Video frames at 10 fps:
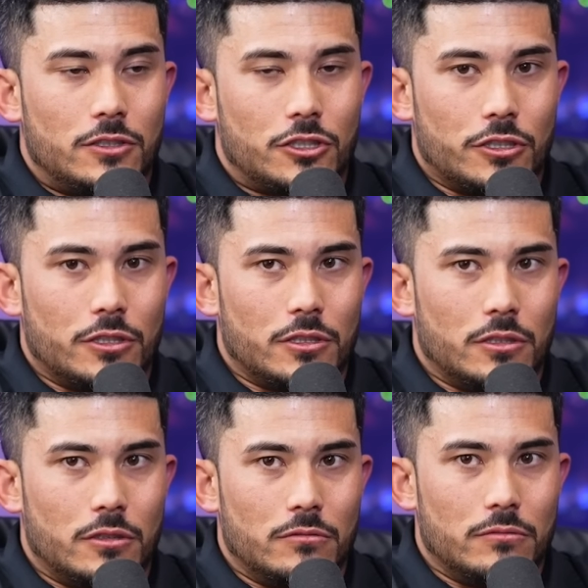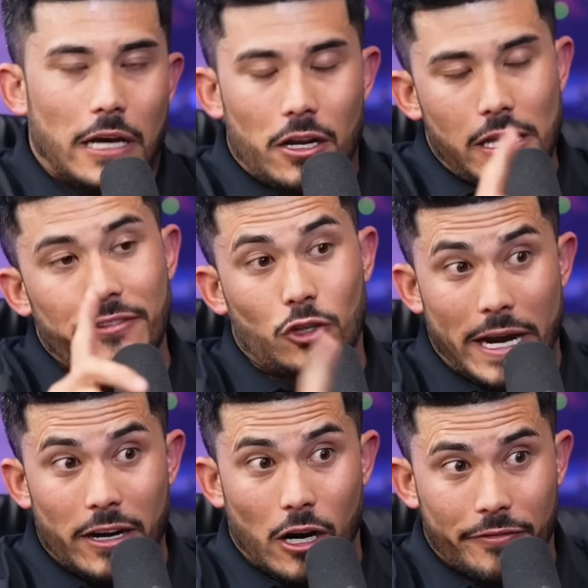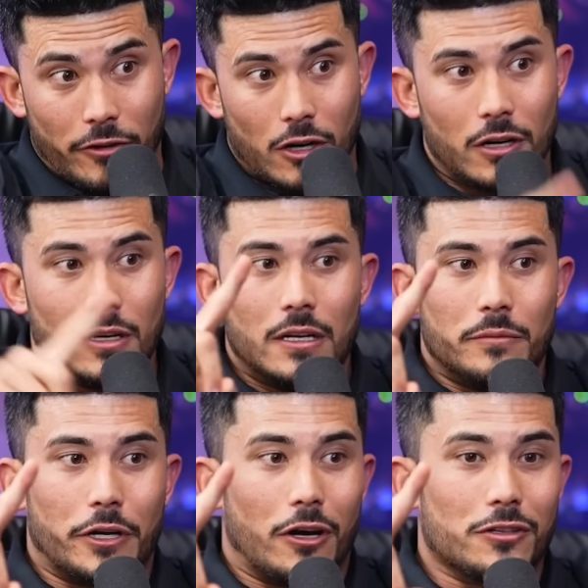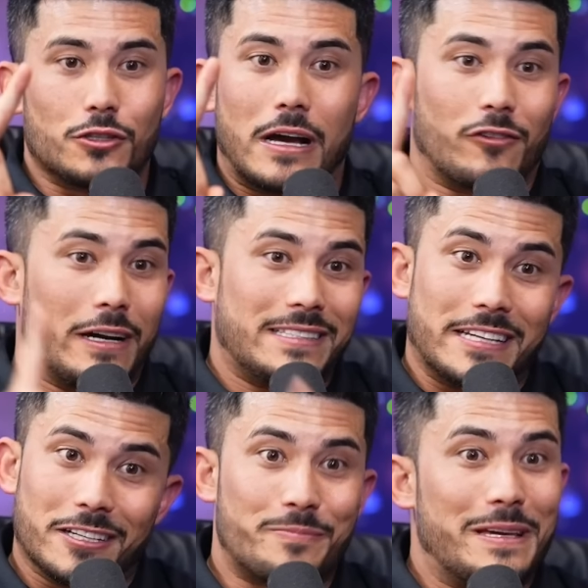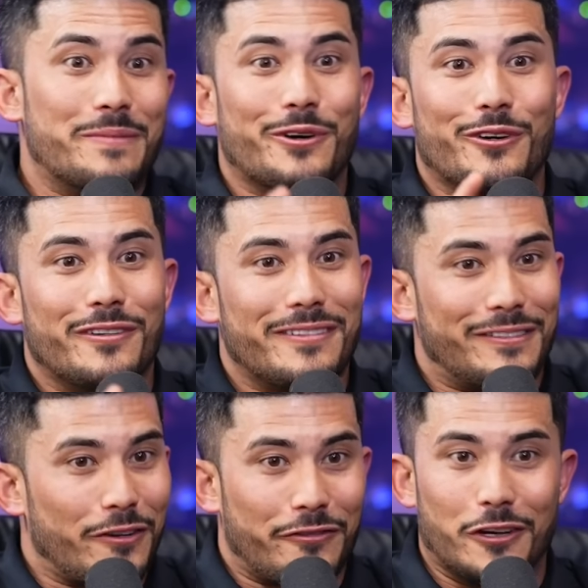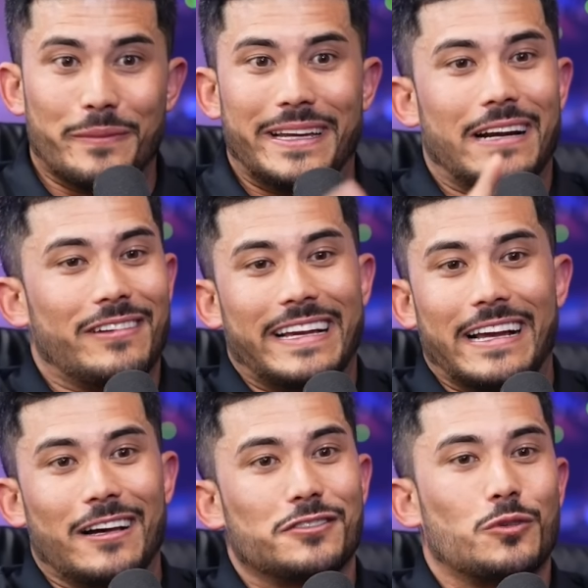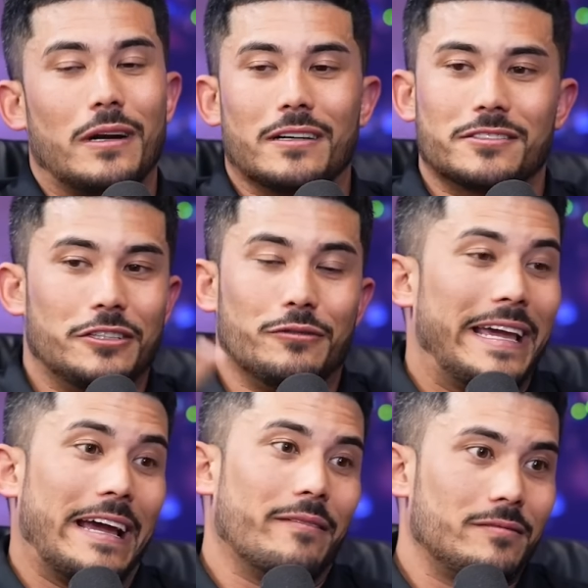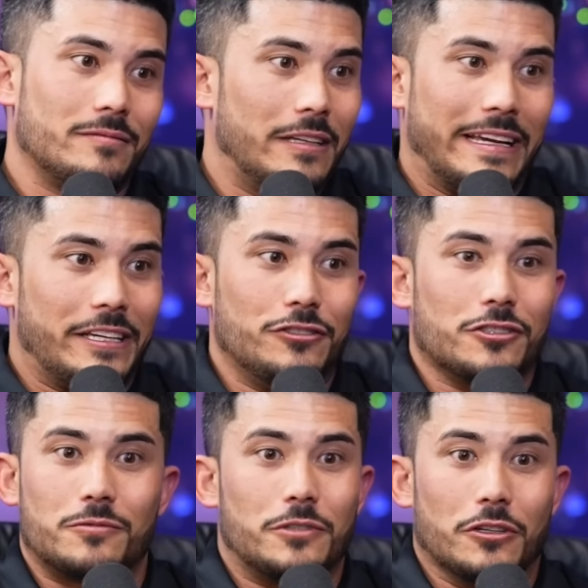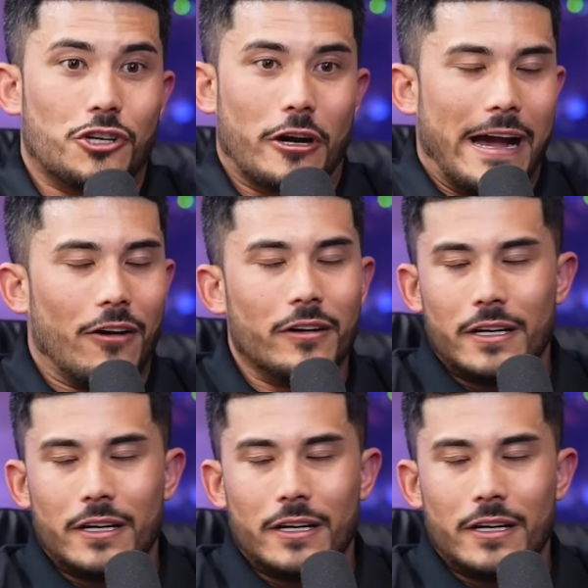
to not only have a great offer, but also have great salespeople and fulfillment and everything else, or else you can't, like you'll churn out.